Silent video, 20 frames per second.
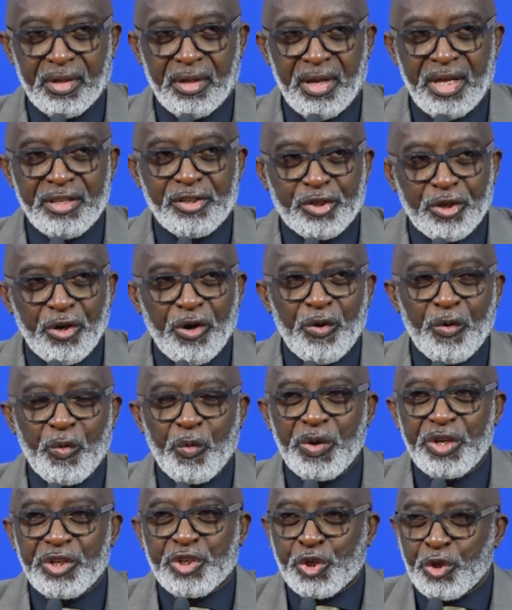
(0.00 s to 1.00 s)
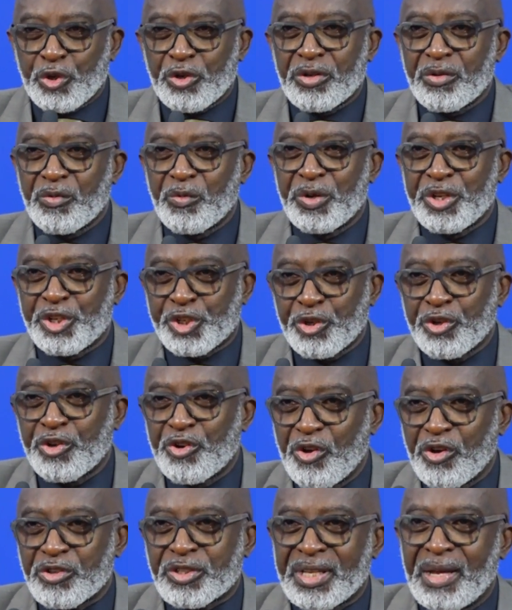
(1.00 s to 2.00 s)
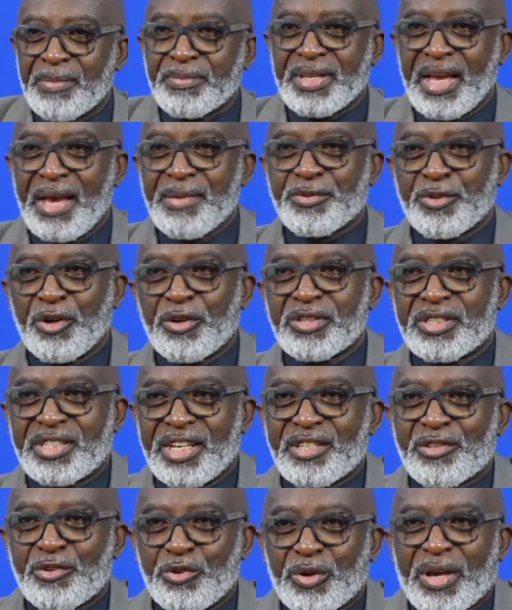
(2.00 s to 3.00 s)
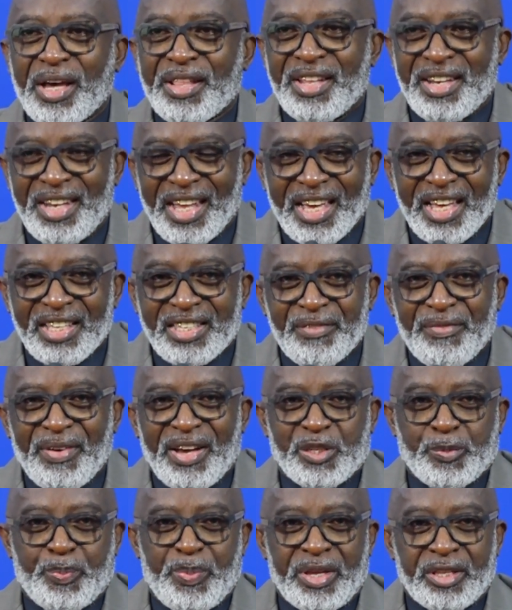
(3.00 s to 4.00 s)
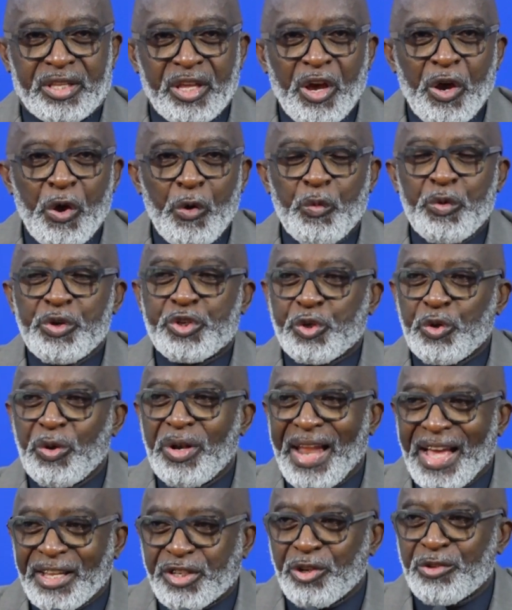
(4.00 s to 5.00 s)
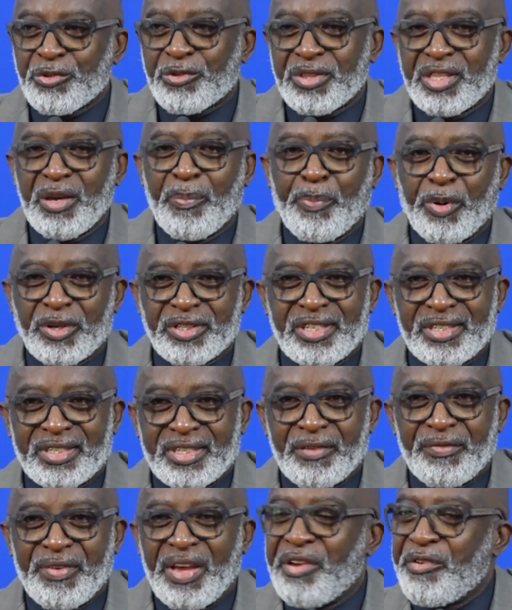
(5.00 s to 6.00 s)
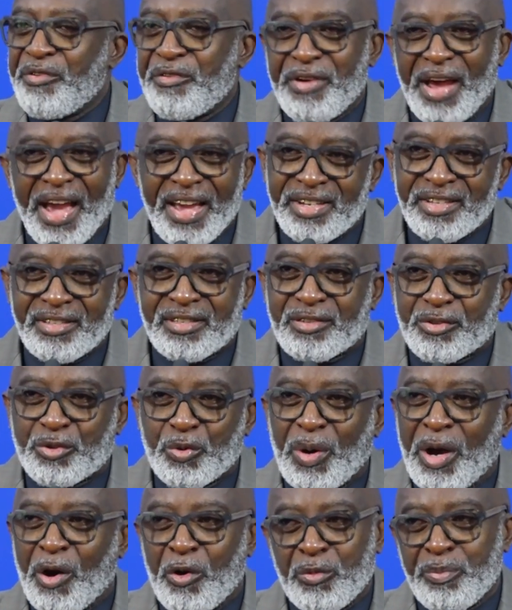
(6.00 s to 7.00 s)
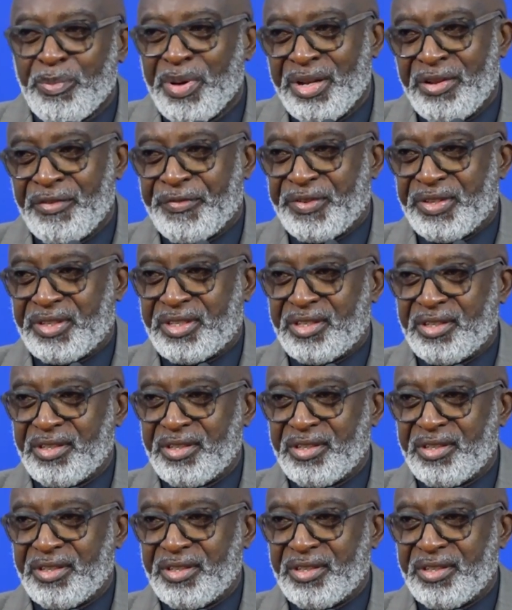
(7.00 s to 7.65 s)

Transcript: And so we should sometimes not just look at the negative aspect, we should latch onto the positive and ride it to our own benefit.